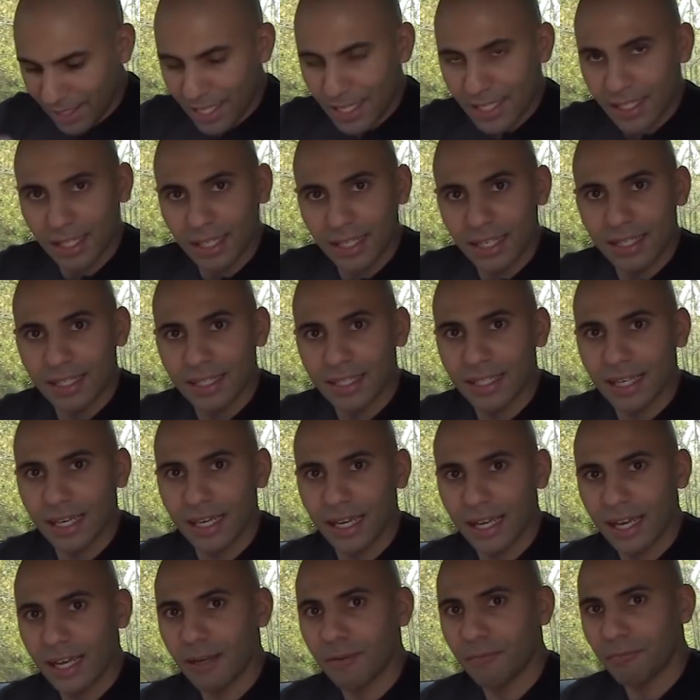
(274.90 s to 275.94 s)
easily
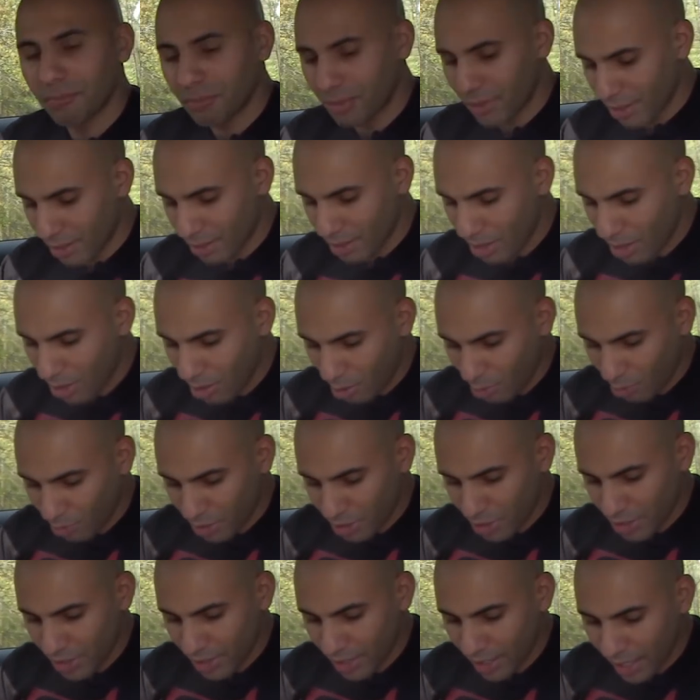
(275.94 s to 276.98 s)
sit in, but no,
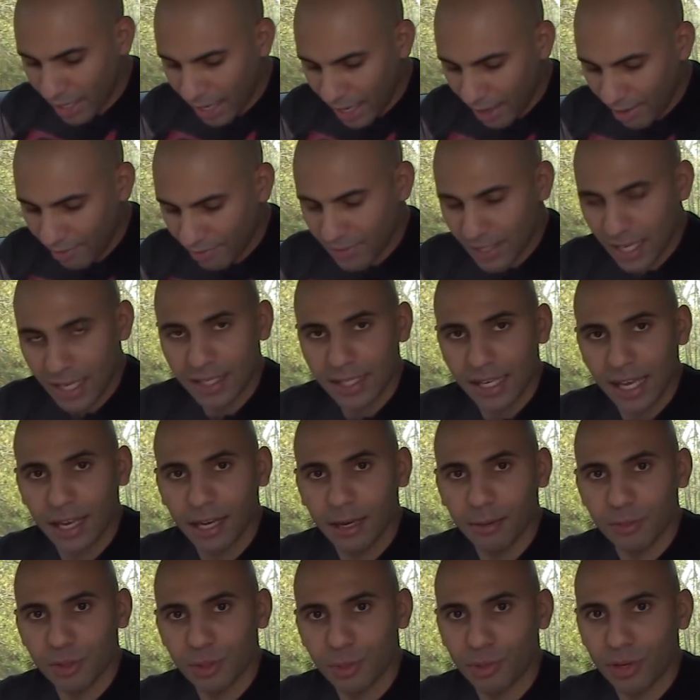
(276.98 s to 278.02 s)
we're just gonna have
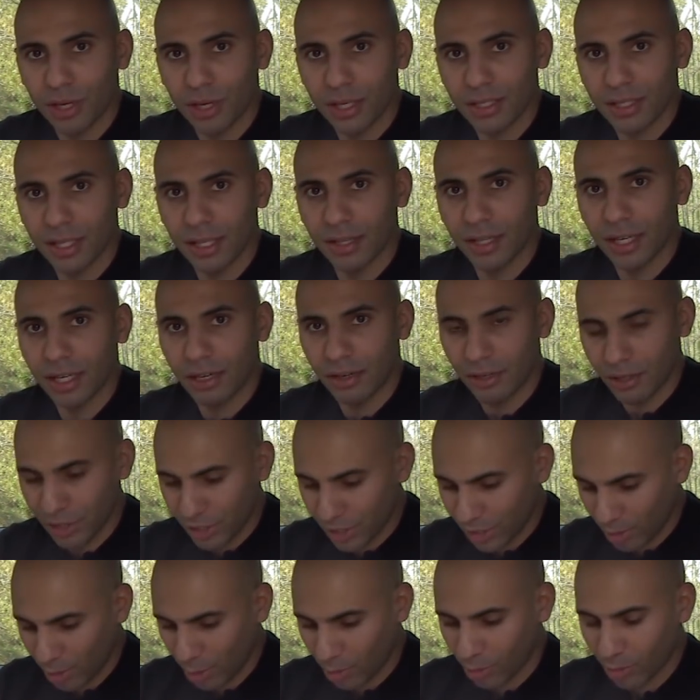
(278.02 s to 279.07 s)
titanium springs in there and
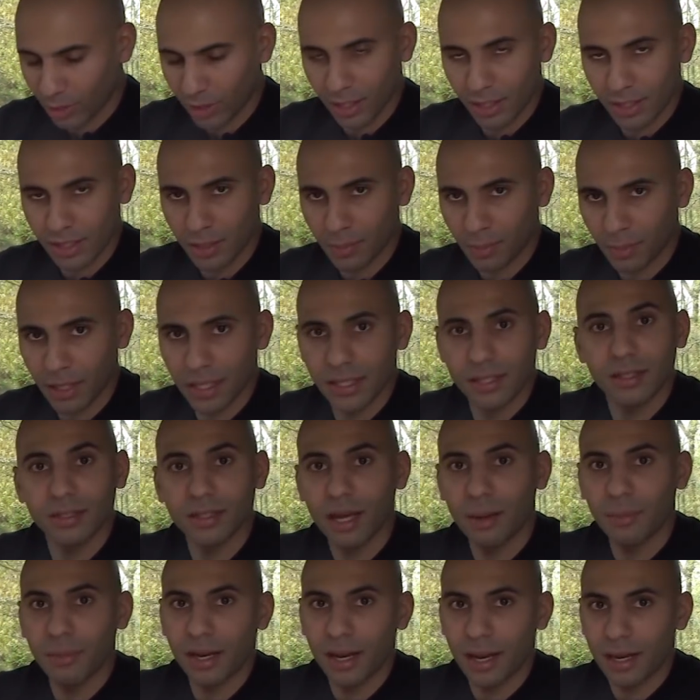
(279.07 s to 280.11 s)
just hold it into place. They're
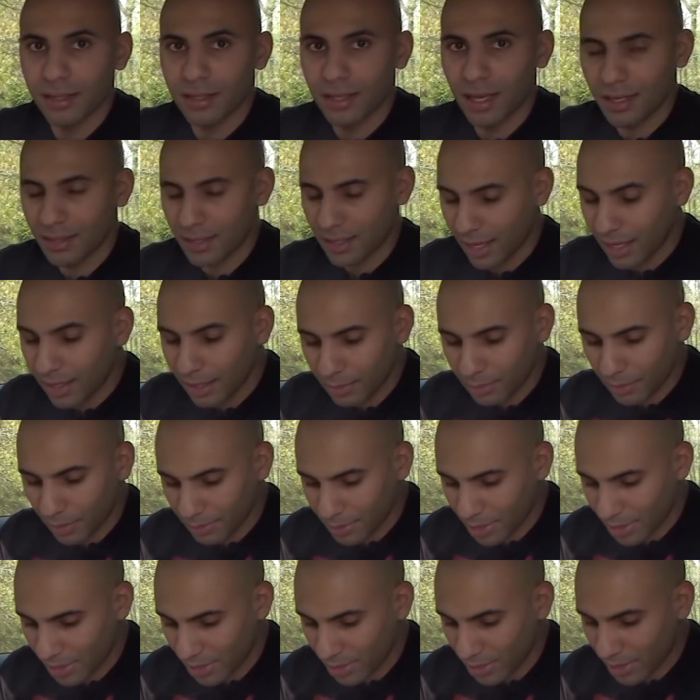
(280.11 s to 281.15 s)
not made out of titanium,
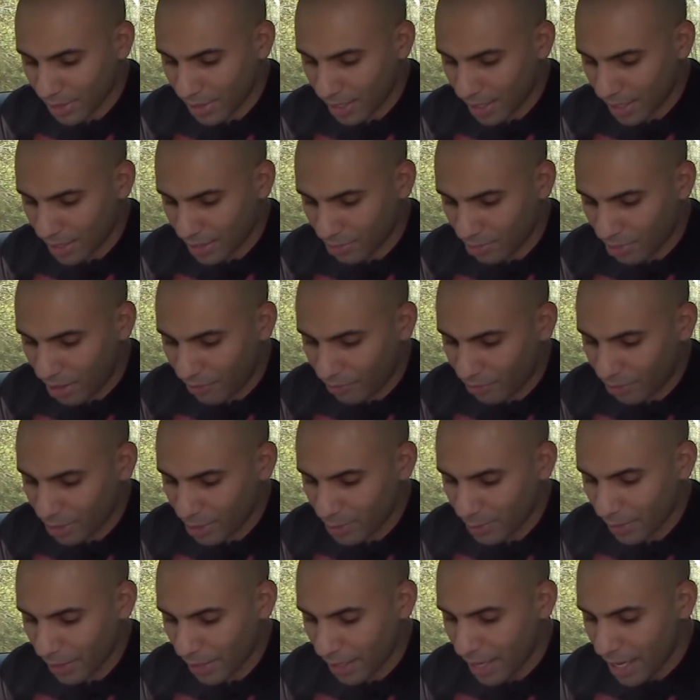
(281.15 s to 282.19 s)
I'm just using that as a
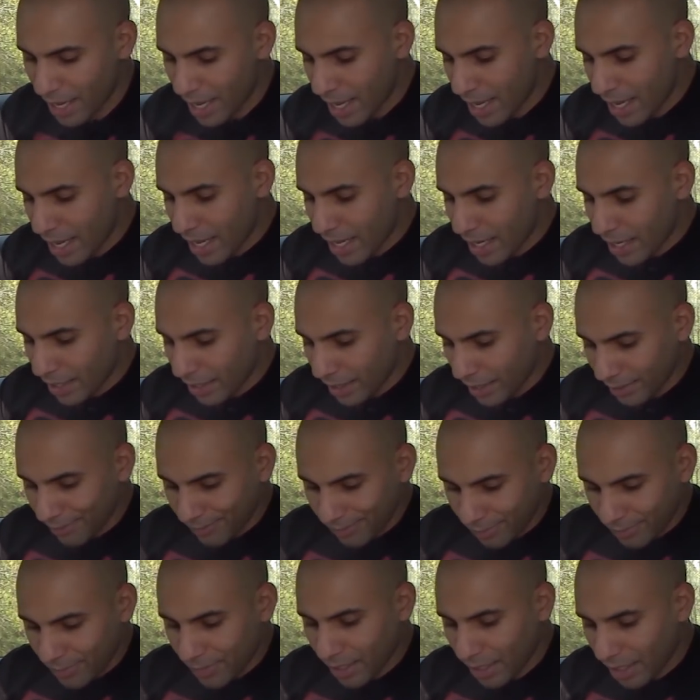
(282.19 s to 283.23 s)
reference. But
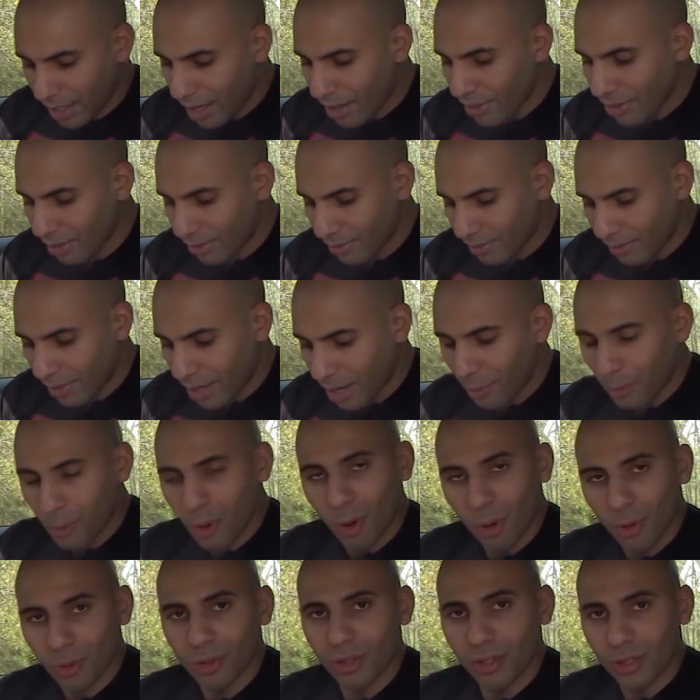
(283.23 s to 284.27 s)
the other cup
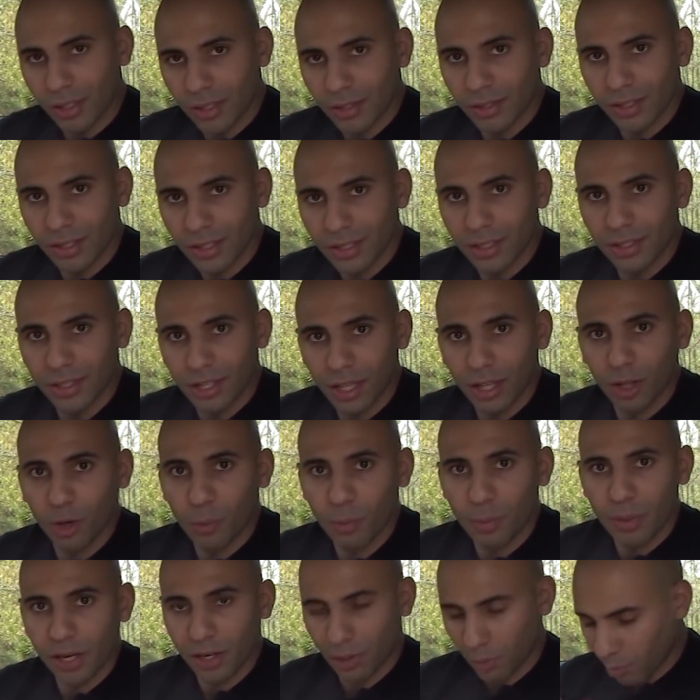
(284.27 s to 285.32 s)
holder, the
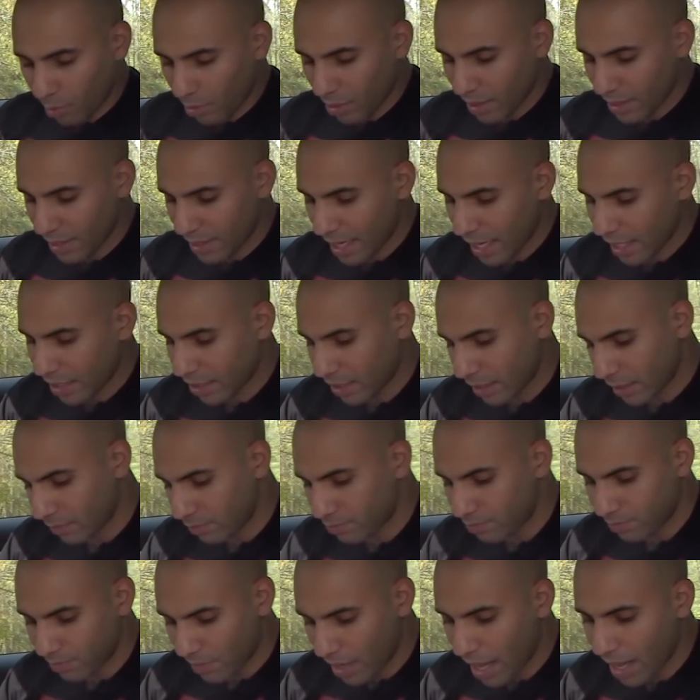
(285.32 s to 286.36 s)
little bigger one, is actually
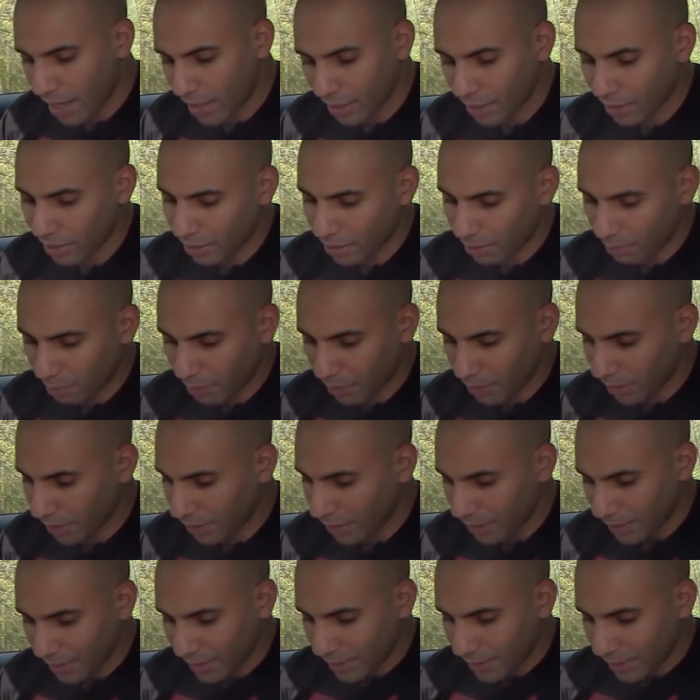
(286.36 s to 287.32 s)
kind of good, but